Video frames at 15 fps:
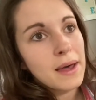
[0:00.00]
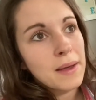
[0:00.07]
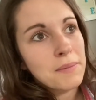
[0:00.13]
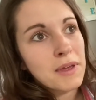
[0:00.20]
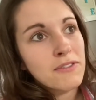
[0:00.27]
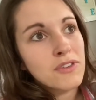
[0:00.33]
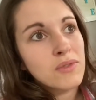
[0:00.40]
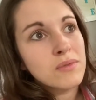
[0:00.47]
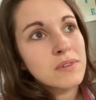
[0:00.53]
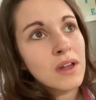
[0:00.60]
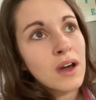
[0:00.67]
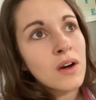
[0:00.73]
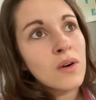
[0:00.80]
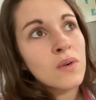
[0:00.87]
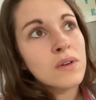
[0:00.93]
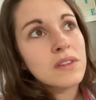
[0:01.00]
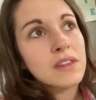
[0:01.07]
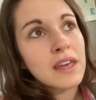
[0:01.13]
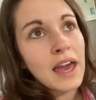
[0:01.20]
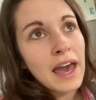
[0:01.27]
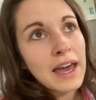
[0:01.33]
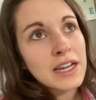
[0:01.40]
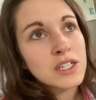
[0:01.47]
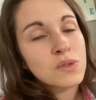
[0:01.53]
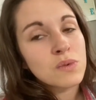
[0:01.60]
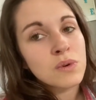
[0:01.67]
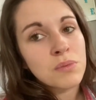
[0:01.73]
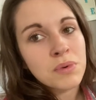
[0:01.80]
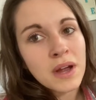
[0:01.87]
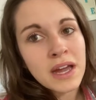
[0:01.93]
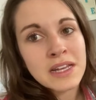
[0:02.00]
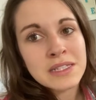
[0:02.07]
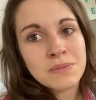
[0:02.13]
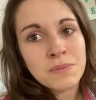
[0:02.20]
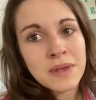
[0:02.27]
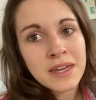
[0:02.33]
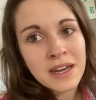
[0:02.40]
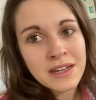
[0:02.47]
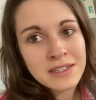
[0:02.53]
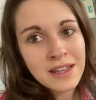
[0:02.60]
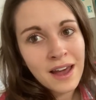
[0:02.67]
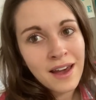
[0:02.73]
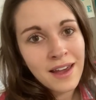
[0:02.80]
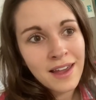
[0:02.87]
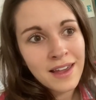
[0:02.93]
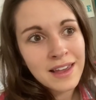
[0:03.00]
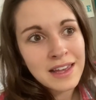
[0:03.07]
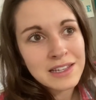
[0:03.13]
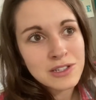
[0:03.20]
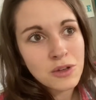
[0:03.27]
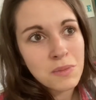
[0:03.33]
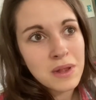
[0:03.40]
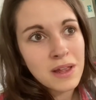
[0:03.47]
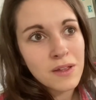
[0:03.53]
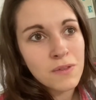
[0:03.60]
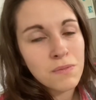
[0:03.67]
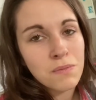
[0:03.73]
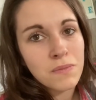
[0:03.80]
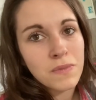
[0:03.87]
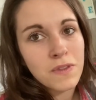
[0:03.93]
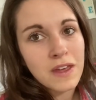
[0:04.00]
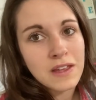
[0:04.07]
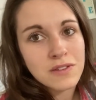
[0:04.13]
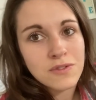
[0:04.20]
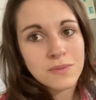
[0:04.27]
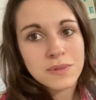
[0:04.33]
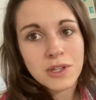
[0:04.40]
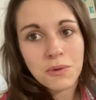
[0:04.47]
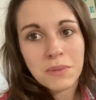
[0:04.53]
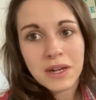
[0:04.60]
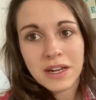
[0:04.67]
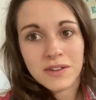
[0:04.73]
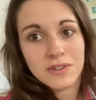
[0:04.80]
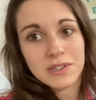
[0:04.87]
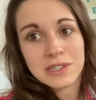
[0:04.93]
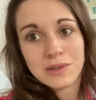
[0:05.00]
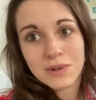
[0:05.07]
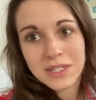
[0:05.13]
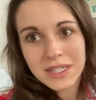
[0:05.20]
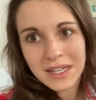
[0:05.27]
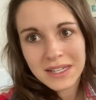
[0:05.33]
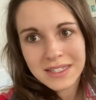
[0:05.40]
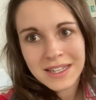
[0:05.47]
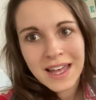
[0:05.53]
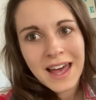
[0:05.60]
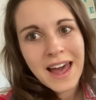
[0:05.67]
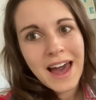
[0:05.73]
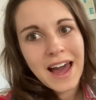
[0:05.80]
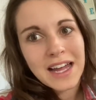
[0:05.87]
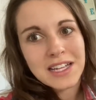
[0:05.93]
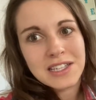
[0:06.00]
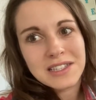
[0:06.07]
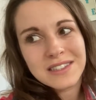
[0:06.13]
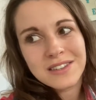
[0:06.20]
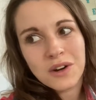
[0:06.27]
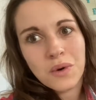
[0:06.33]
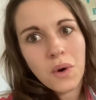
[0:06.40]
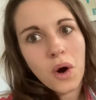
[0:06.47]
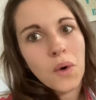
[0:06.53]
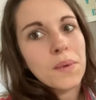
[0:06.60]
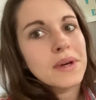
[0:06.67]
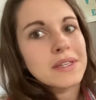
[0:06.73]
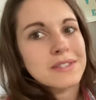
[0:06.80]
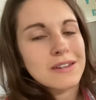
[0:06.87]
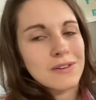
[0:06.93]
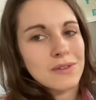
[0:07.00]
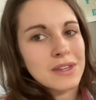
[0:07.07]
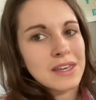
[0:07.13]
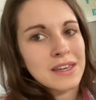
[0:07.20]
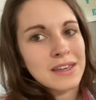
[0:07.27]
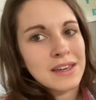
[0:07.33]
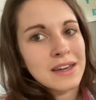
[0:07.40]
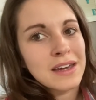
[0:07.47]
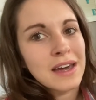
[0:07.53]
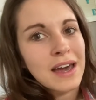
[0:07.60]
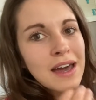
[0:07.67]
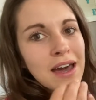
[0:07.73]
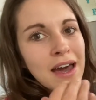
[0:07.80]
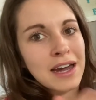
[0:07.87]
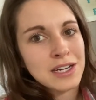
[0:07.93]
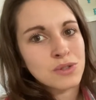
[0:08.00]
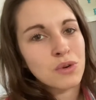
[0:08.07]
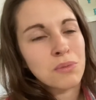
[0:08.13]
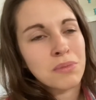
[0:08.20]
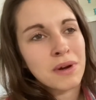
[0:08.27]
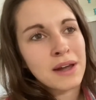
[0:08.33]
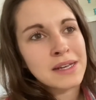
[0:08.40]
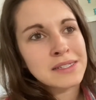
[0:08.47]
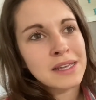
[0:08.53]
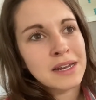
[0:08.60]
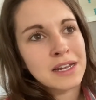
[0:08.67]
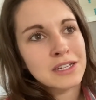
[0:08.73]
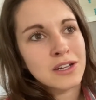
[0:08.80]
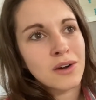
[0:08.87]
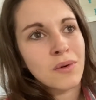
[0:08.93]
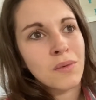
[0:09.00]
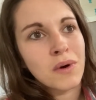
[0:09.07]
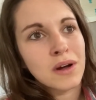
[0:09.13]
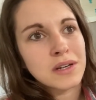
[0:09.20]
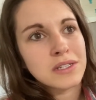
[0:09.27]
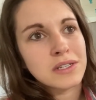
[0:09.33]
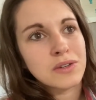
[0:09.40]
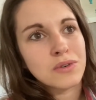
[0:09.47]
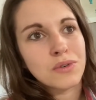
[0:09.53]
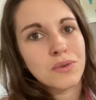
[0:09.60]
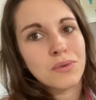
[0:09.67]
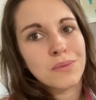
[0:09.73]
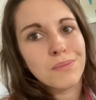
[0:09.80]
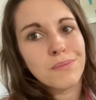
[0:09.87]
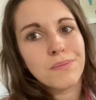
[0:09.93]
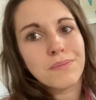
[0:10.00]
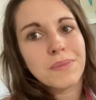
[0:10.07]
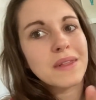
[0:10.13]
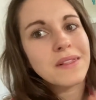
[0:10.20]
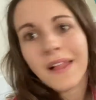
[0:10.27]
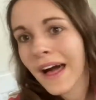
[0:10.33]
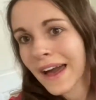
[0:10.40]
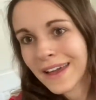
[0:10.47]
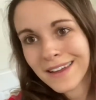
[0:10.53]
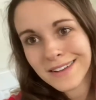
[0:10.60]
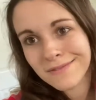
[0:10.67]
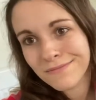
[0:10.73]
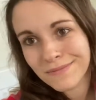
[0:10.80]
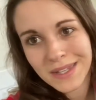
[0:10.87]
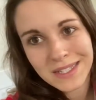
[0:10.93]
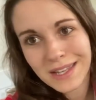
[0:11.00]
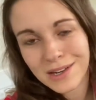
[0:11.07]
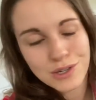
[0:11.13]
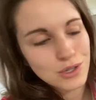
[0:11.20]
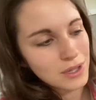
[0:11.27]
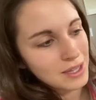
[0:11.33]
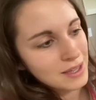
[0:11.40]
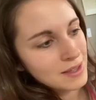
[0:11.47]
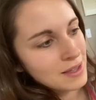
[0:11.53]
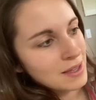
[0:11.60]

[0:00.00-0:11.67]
If you know the actual price, because I get so many things from so many different sources, I don't always know the actual price and I don't want to be lying, essentially.